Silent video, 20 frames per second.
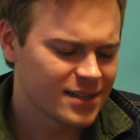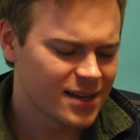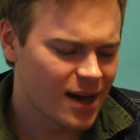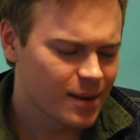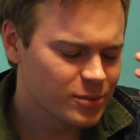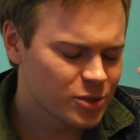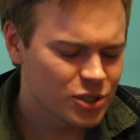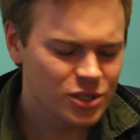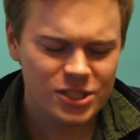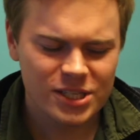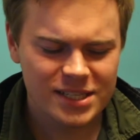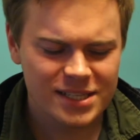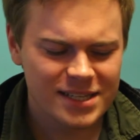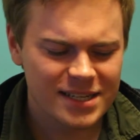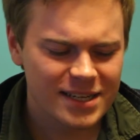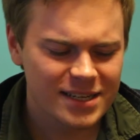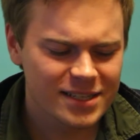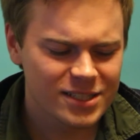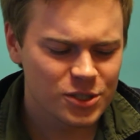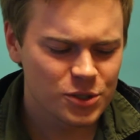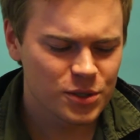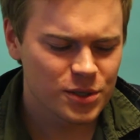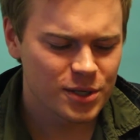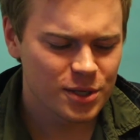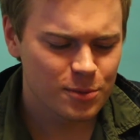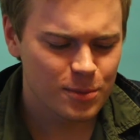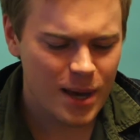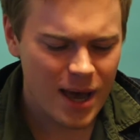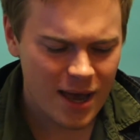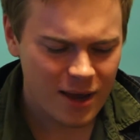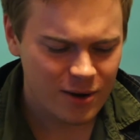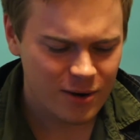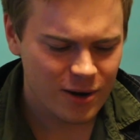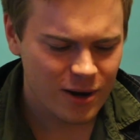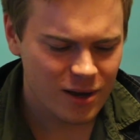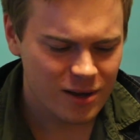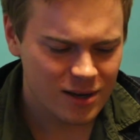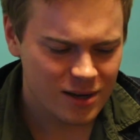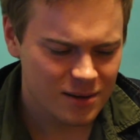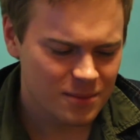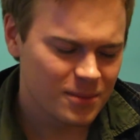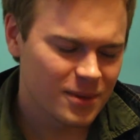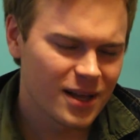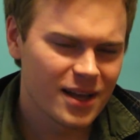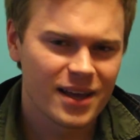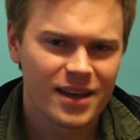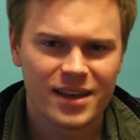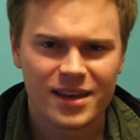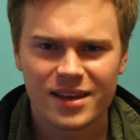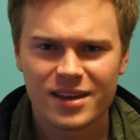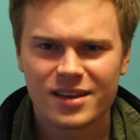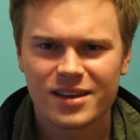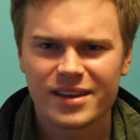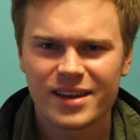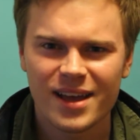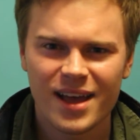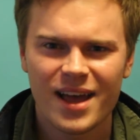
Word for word: I'm just listening to it in the background, and I'm like,